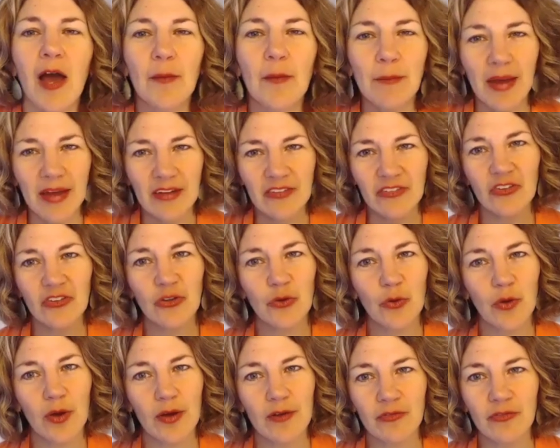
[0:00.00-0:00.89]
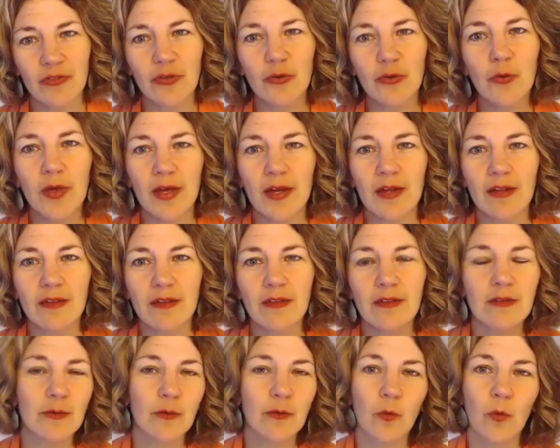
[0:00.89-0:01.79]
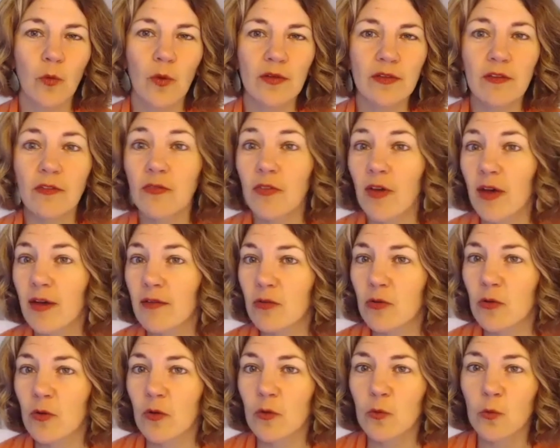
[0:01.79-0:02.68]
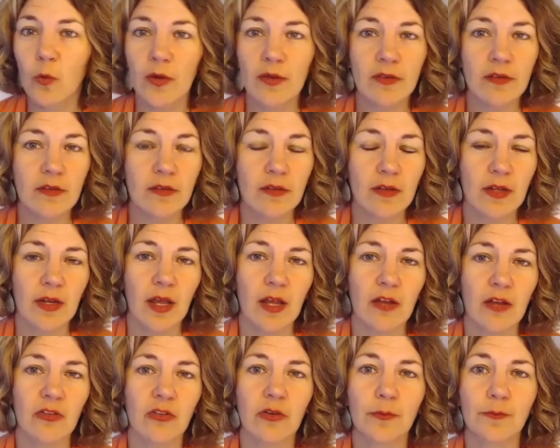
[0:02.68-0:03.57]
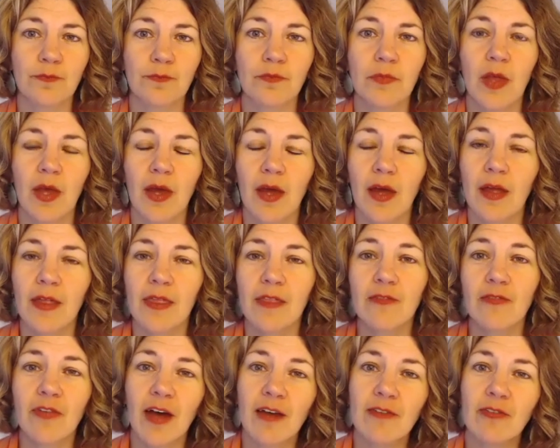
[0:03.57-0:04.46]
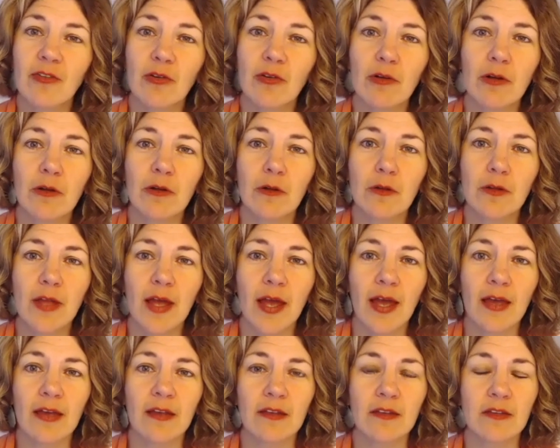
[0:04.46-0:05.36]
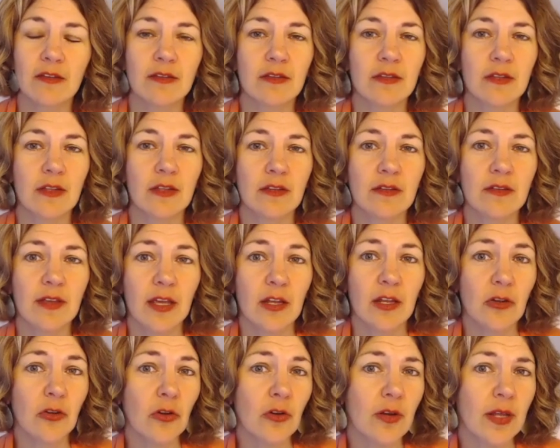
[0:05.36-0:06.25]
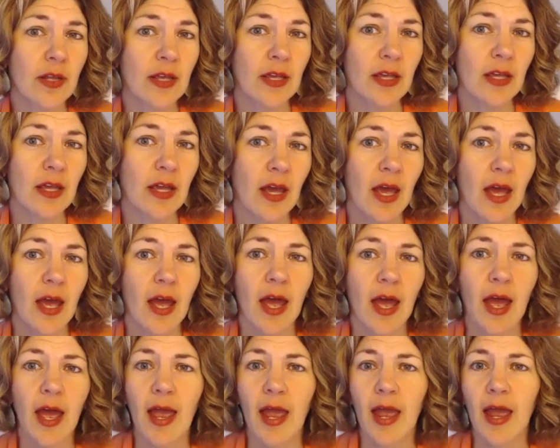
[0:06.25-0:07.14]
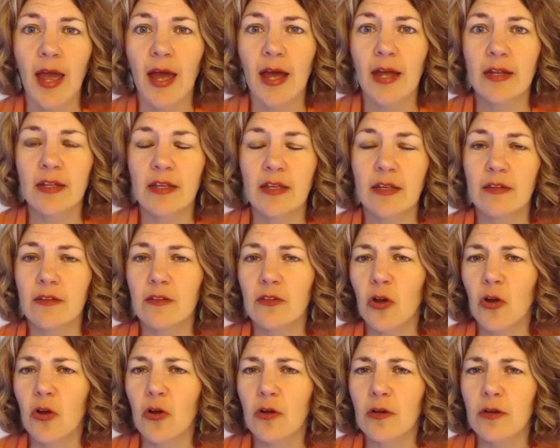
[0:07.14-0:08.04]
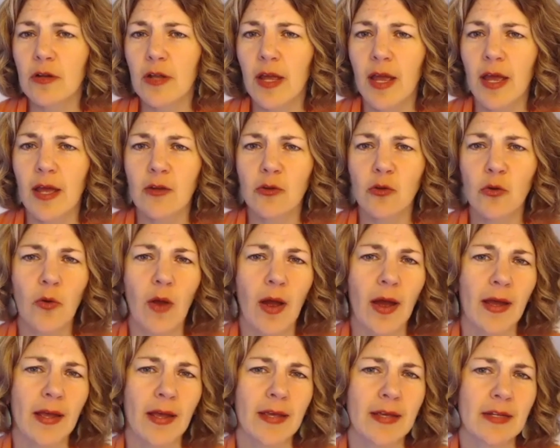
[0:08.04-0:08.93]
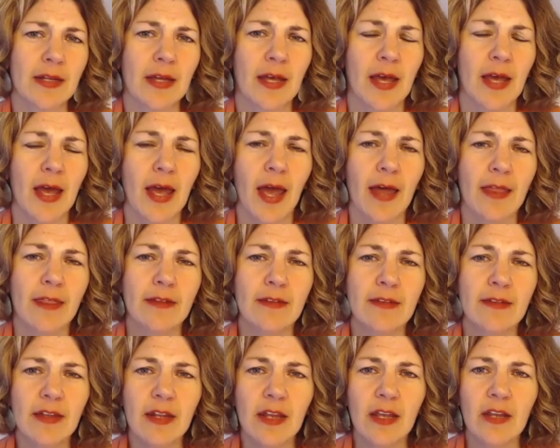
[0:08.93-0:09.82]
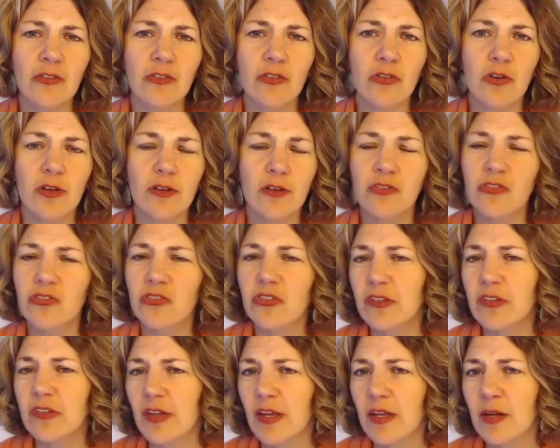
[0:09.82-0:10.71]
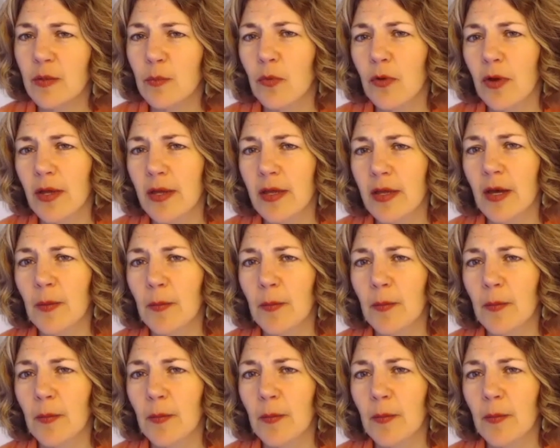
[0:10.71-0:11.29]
Imagine you have 2 kids, one's a 5-year-old, one's a teenager. The 5-year-old has skinned her knee and is hurt and crying. And the teenager has just had a breakup